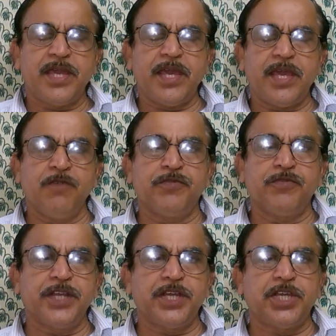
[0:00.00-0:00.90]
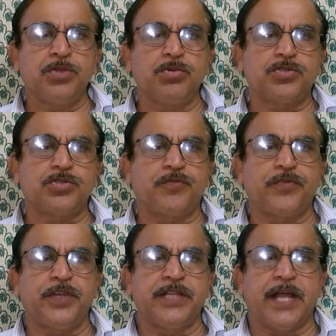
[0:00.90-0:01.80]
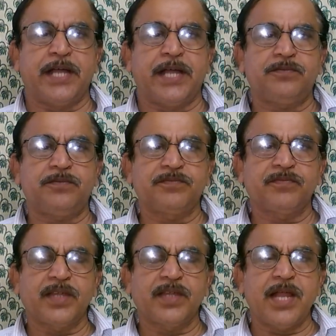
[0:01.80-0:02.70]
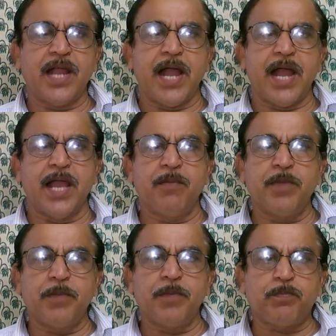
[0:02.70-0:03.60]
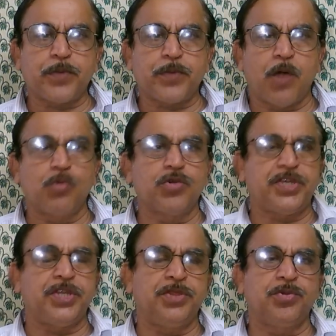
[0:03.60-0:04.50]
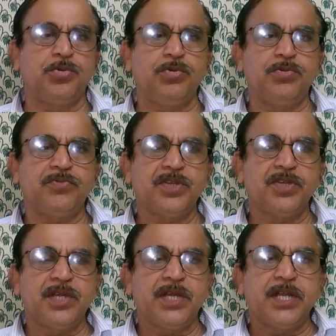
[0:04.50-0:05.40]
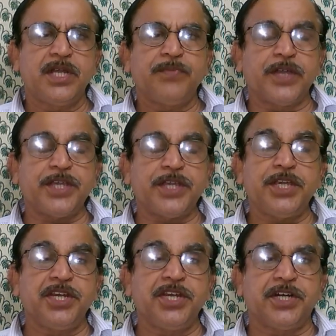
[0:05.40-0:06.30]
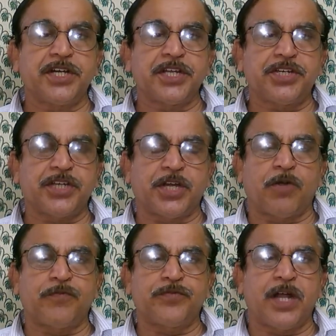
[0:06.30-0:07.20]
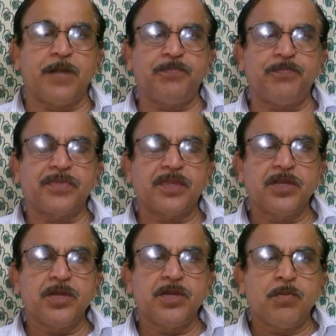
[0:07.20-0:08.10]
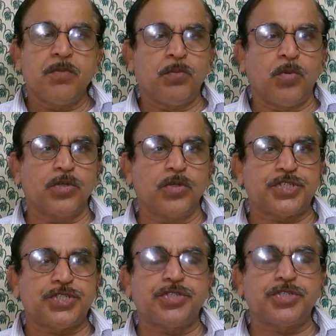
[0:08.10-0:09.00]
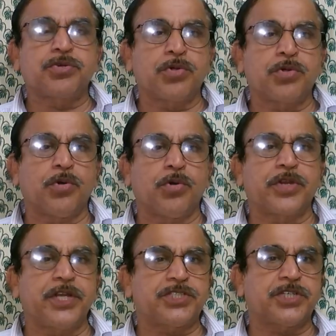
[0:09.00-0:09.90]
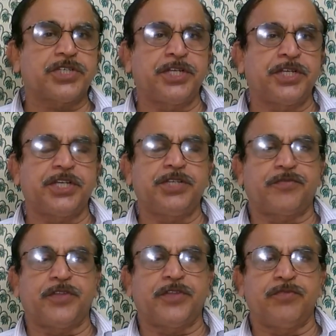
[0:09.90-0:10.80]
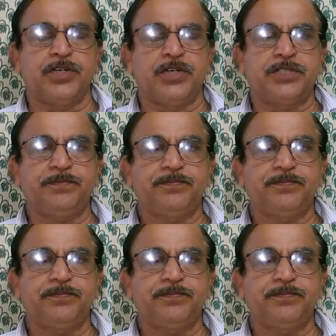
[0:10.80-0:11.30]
Every Hindu should feel that I am a proud Hindu, the inheritor of the most glorious heritage of the world,